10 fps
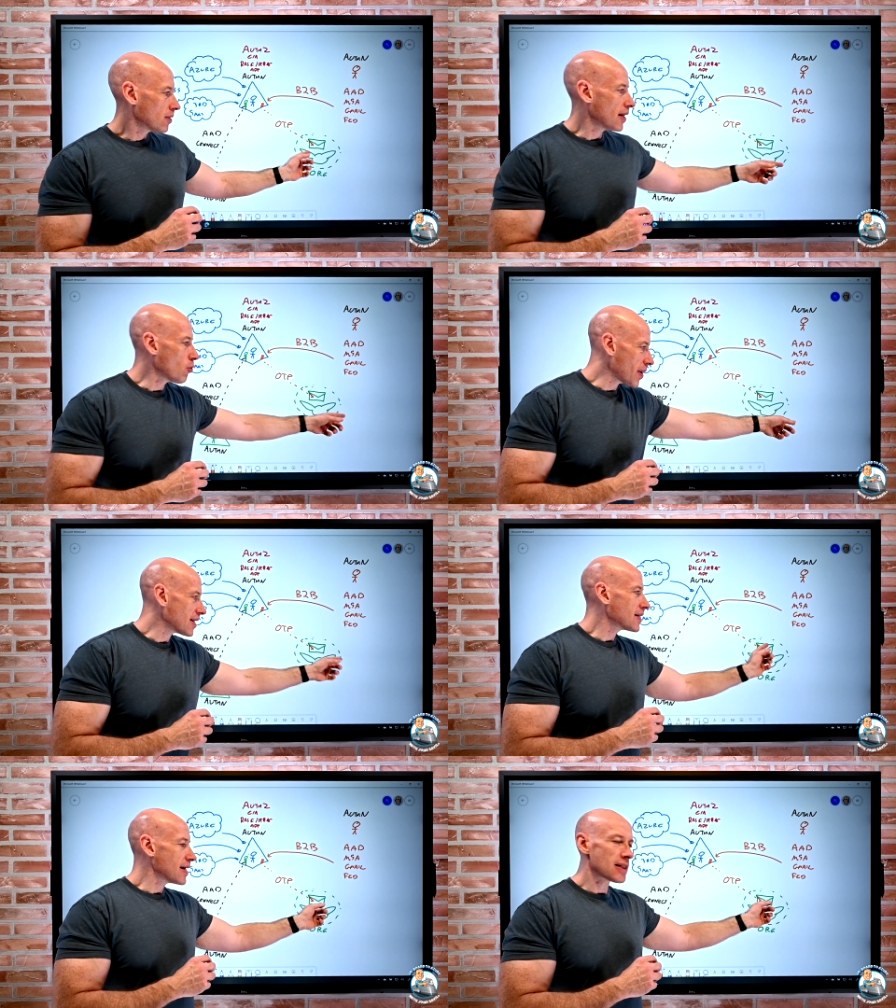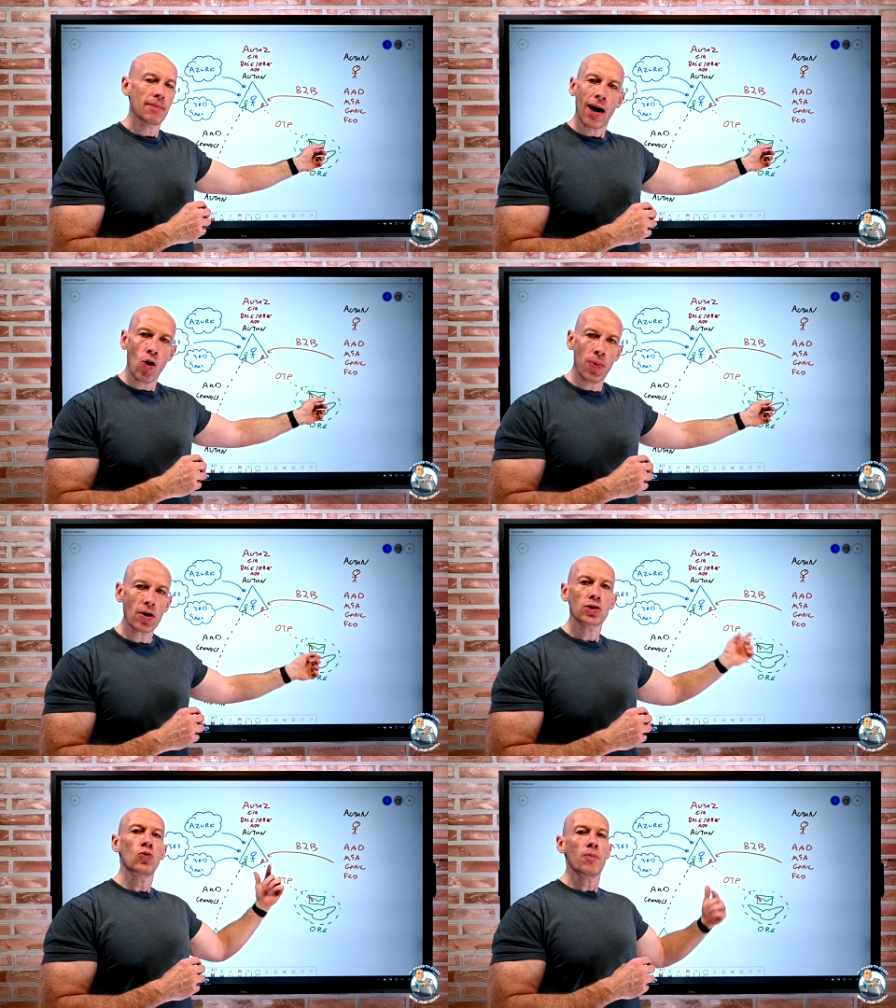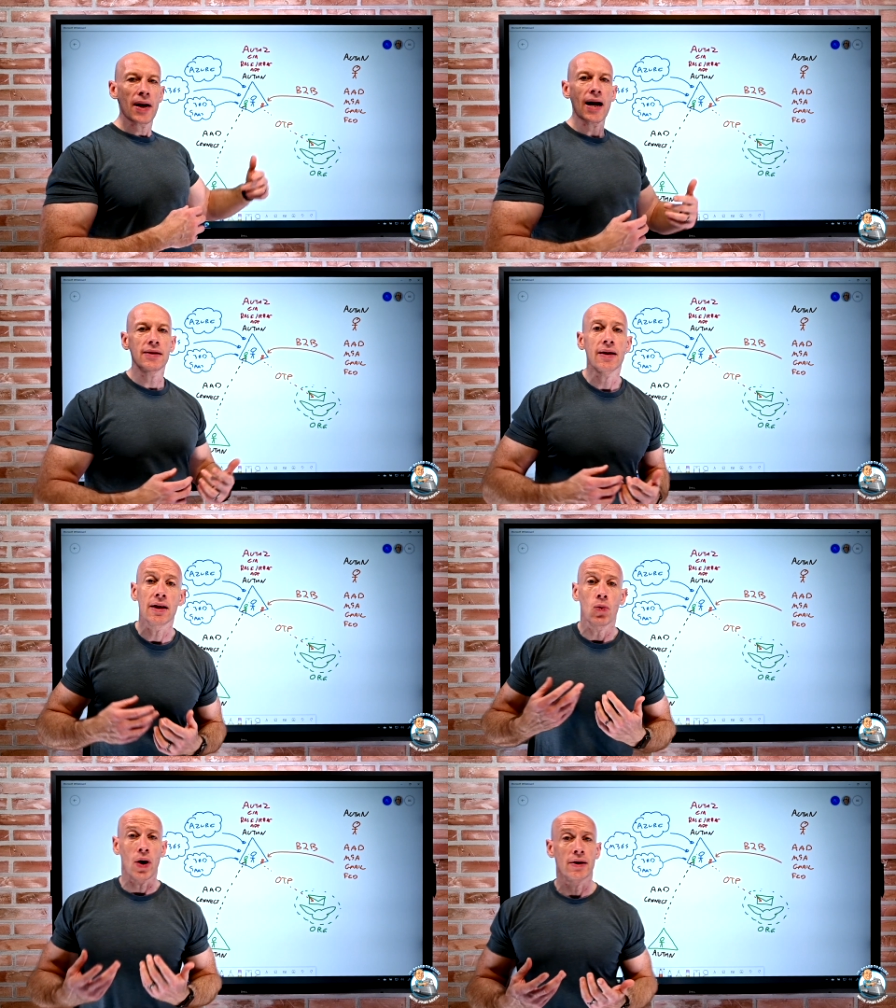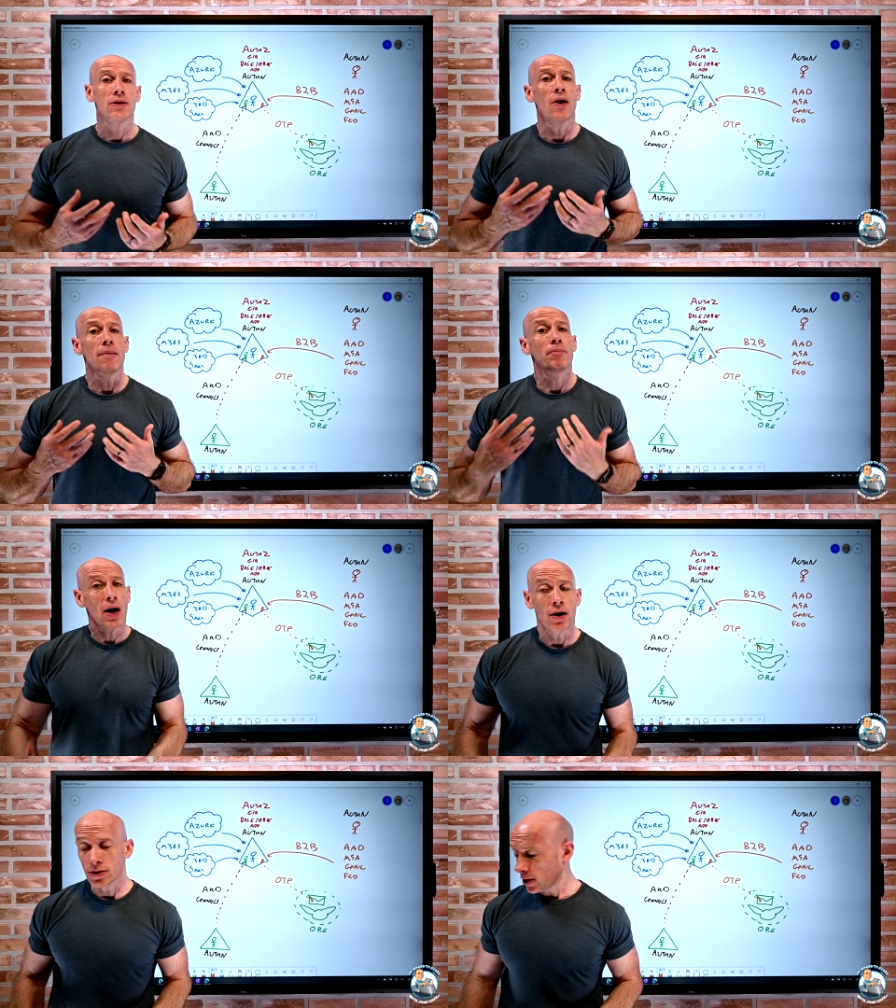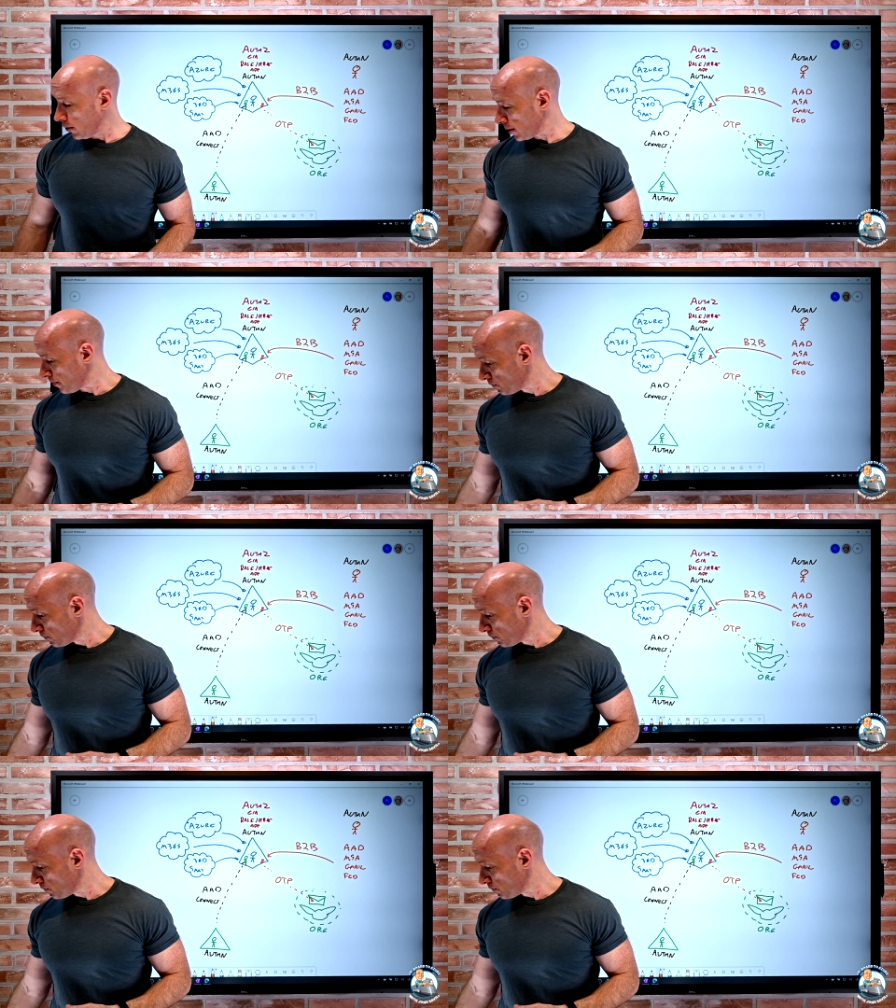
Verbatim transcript: then they wouldn't be able to get to the mailbox, wouldn't be able to get the one-time passcode.